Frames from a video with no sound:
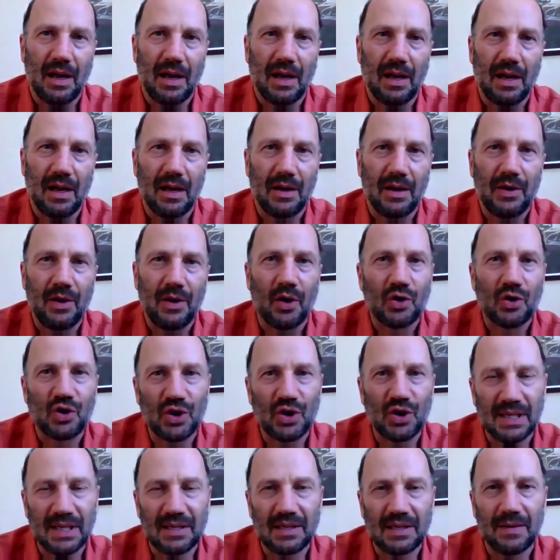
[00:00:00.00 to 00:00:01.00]

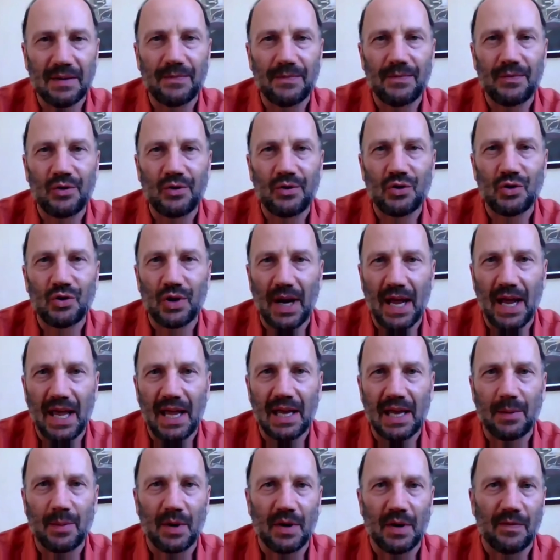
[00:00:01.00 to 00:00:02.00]
not just of
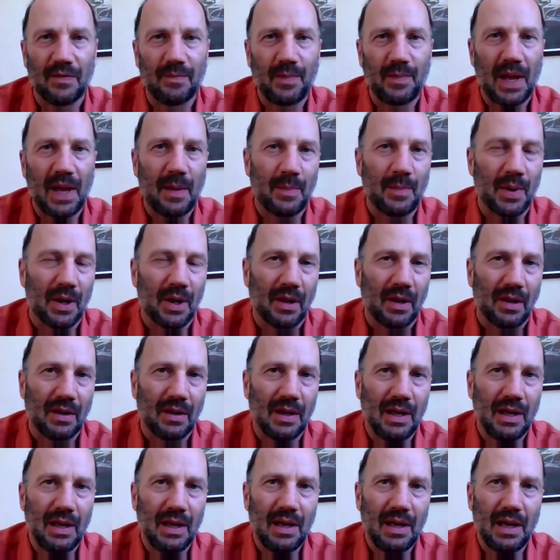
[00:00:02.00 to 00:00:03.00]
trade, but of
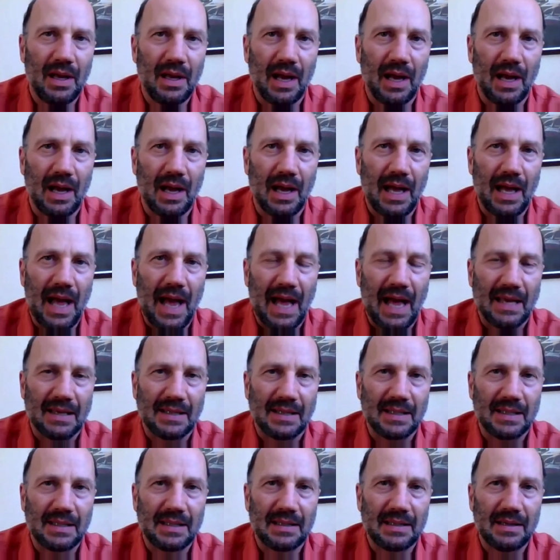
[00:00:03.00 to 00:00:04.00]
people
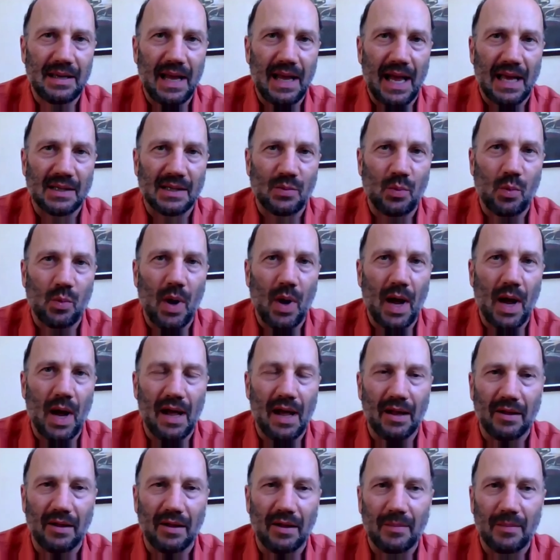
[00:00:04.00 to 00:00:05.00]
as
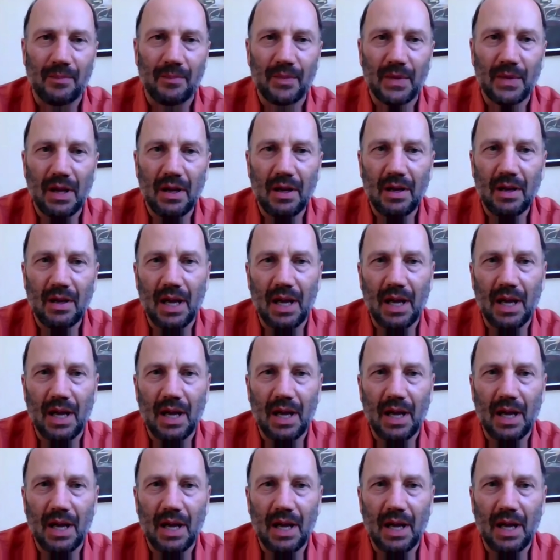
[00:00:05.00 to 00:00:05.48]
well,